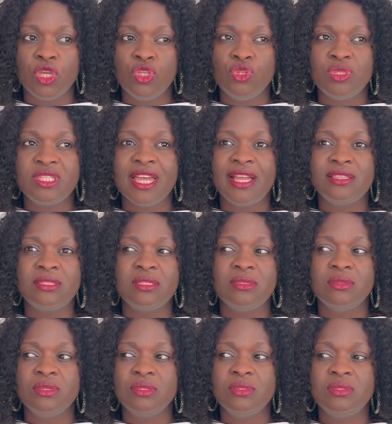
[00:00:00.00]
You start
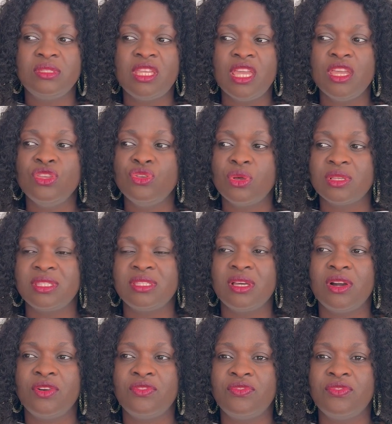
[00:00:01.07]
seeing
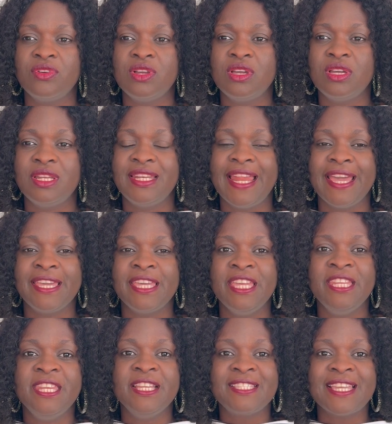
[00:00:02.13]
yourself like
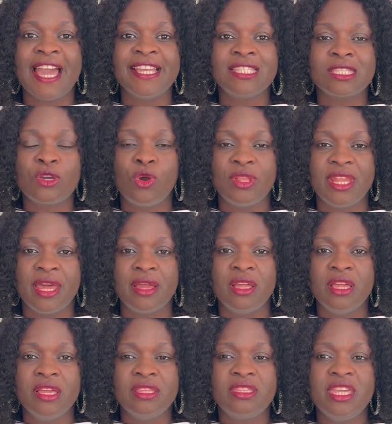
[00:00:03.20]
in a tight corner,
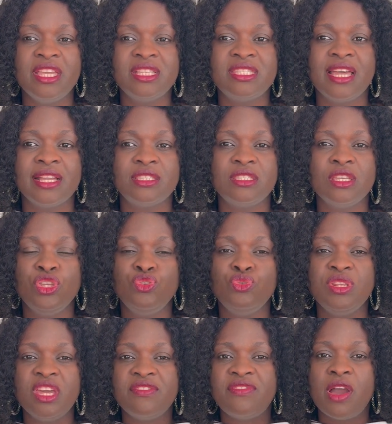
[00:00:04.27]
things that
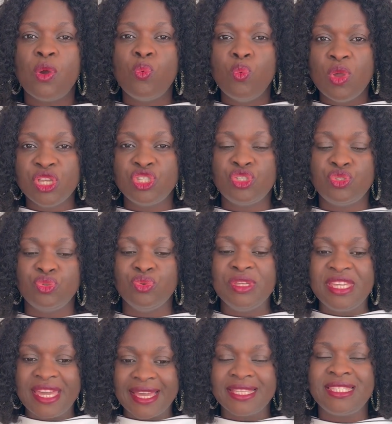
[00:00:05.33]
you never wish to
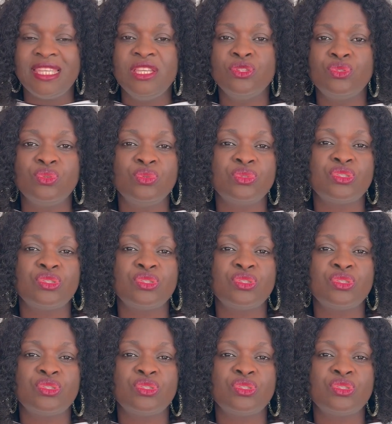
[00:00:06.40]
get into.